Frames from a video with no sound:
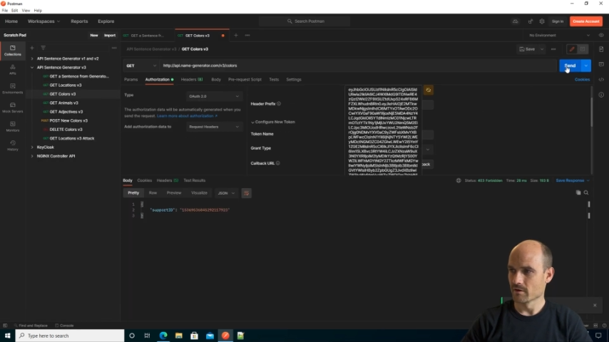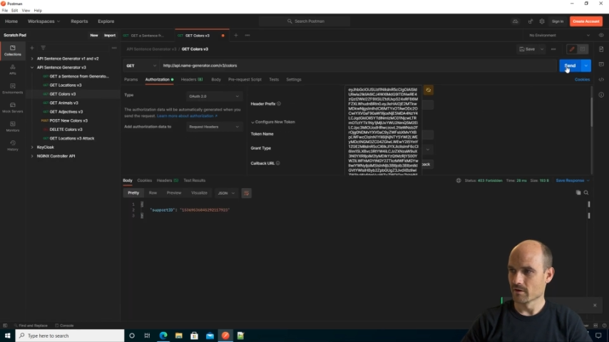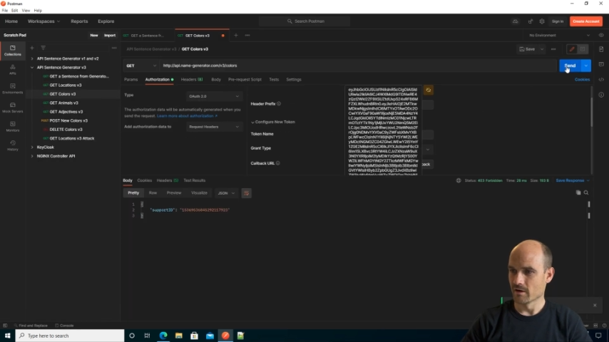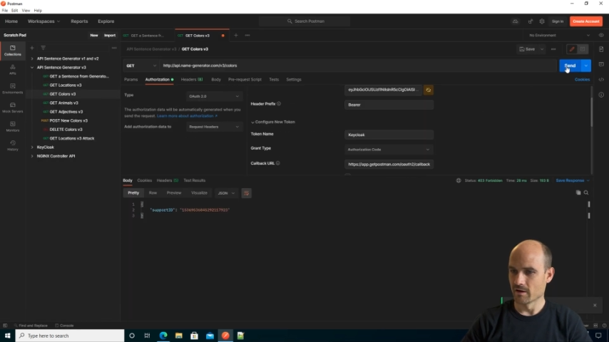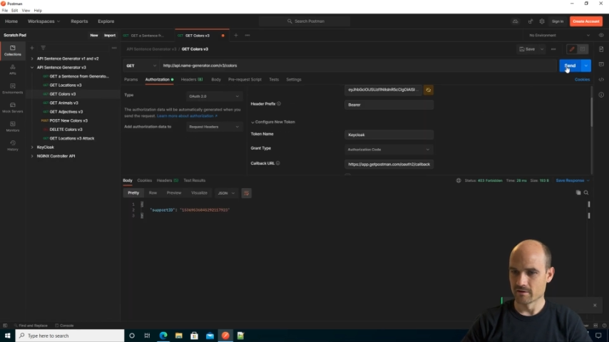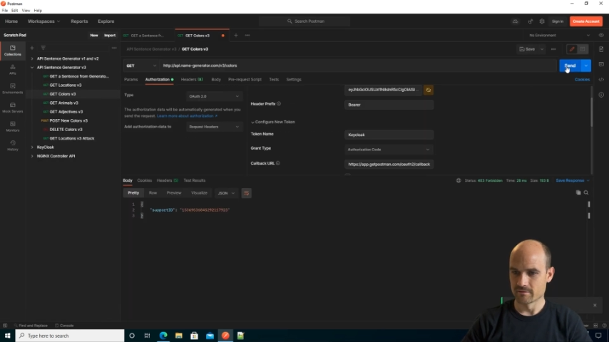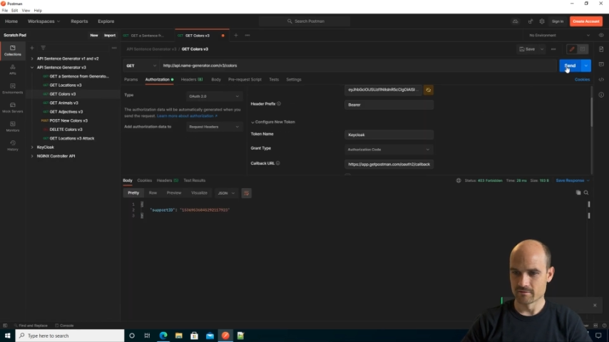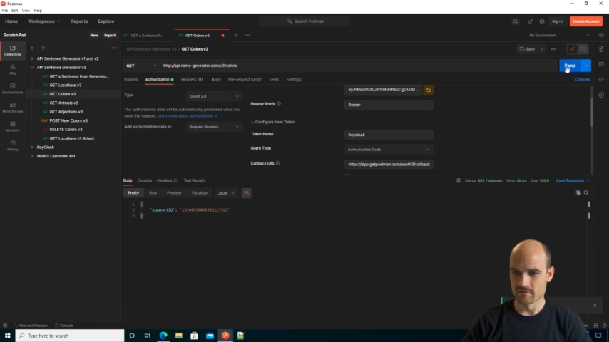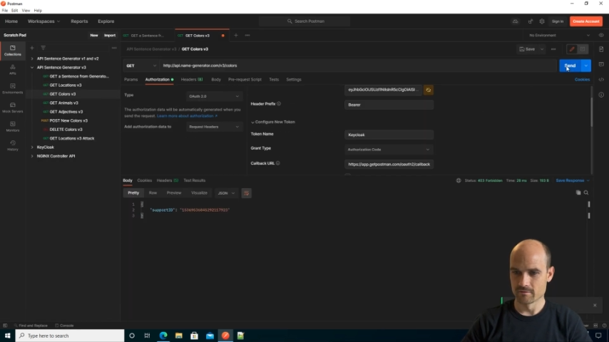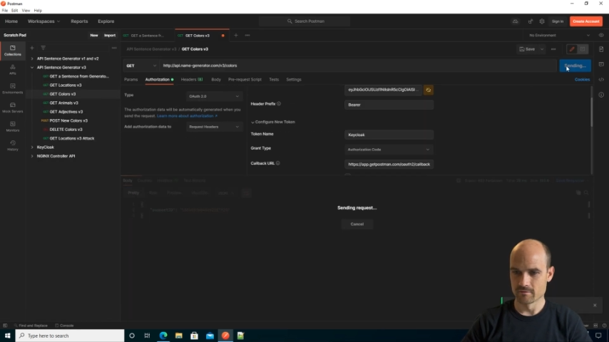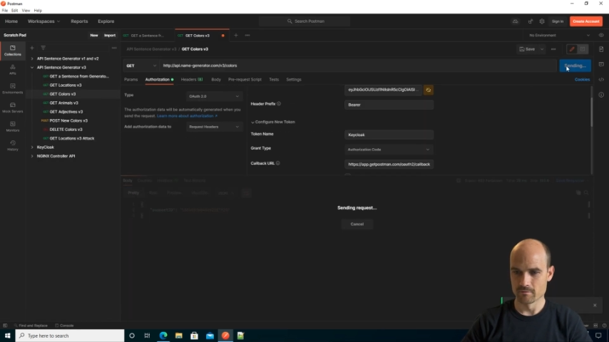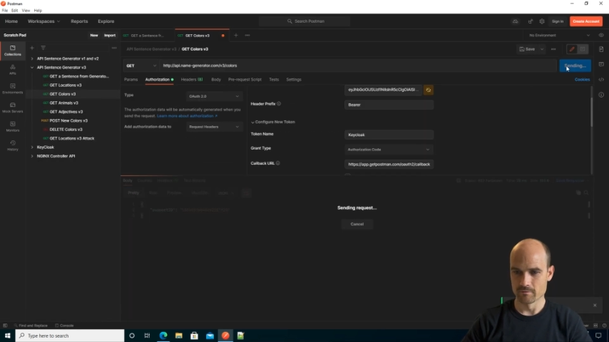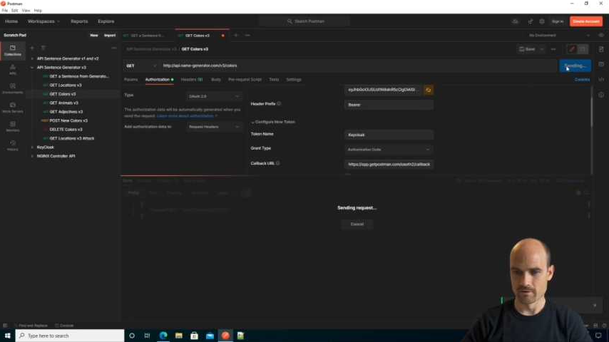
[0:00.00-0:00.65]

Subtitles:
I send the